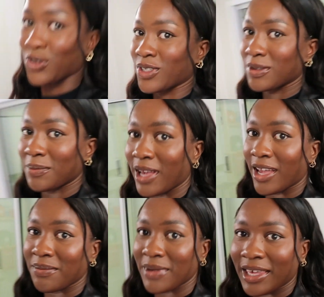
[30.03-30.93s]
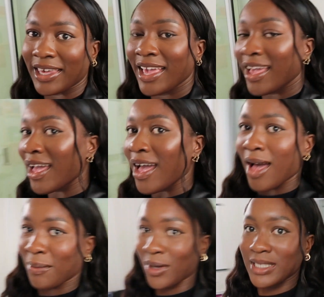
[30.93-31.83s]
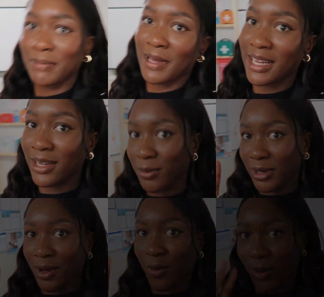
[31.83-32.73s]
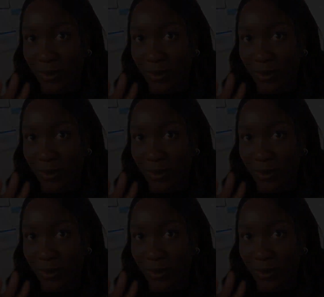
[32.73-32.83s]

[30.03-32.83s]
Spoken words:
drawings behind me. I'm gonna explain a little bit of